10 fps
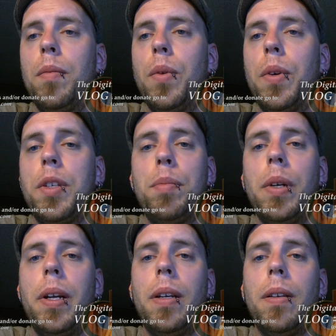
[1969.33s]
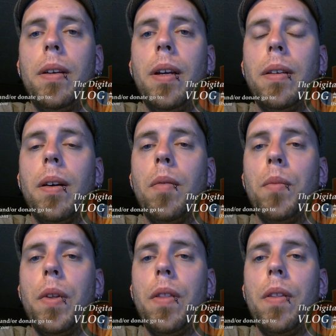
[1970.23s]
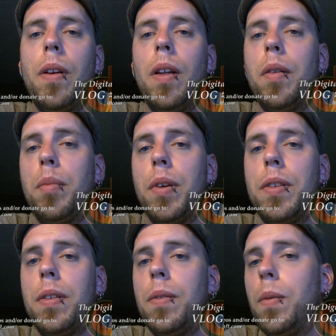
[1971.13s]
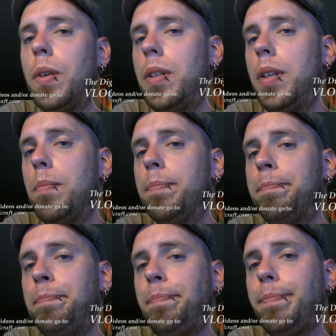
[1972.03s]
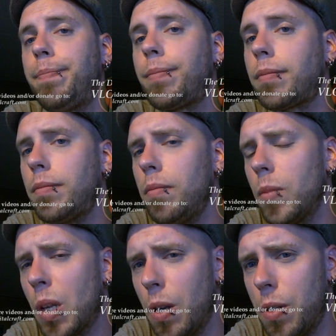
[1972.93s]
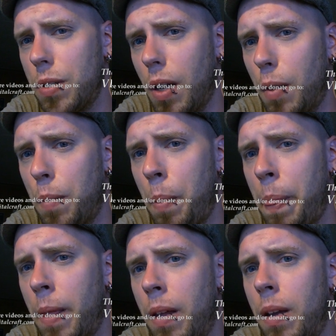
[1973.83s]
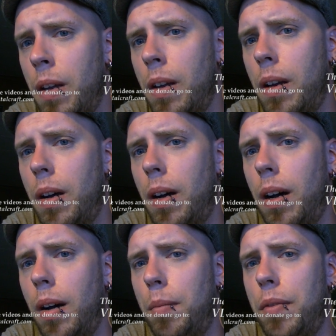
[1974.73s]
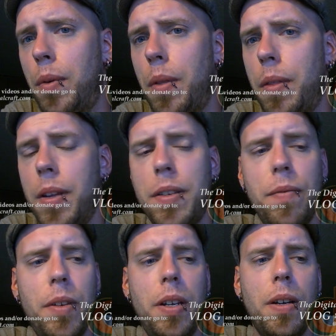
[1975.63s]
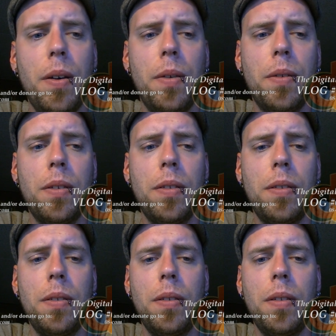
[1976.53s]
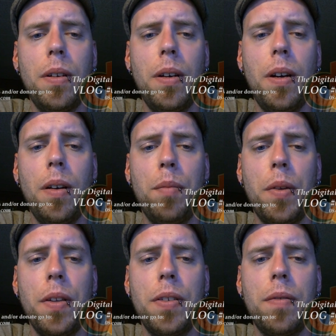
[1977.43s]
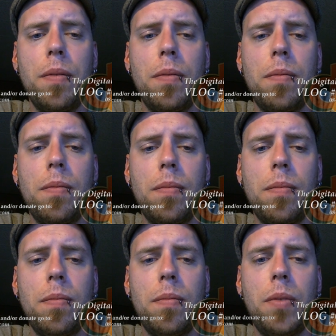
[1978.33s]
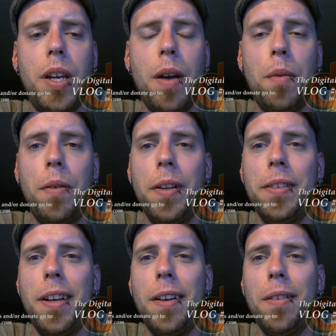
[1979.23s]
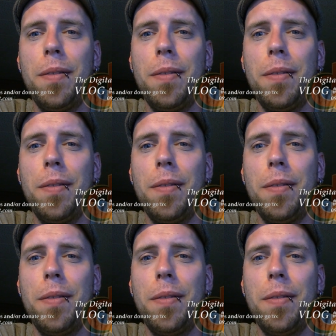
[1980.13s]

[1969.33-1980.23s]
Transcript: or splitting income with another person or team. So before this video or this camera runs out